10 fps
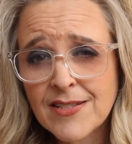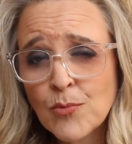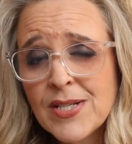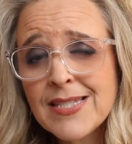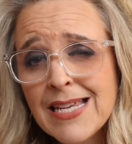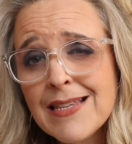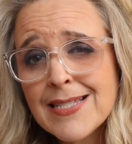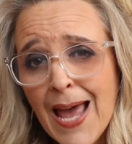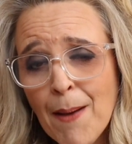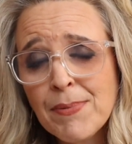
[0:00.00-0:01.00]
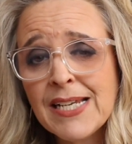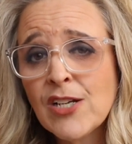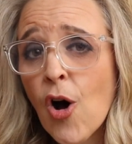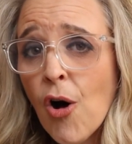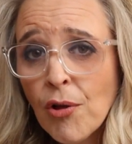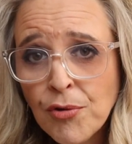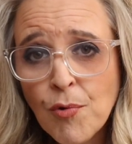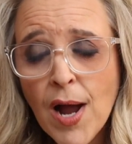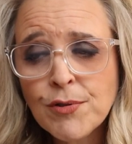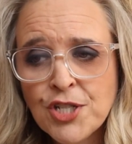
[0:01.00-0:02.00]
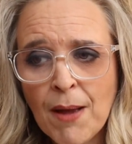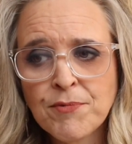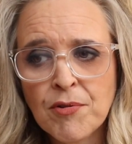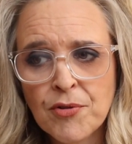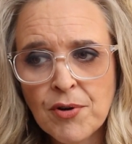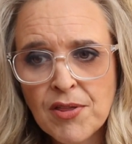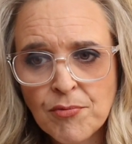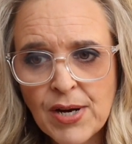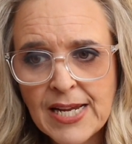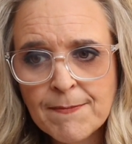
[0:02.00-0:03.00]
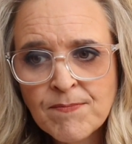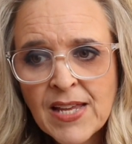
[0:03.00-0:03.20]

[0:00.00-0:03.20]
and we see this happening all throughout chapter 33.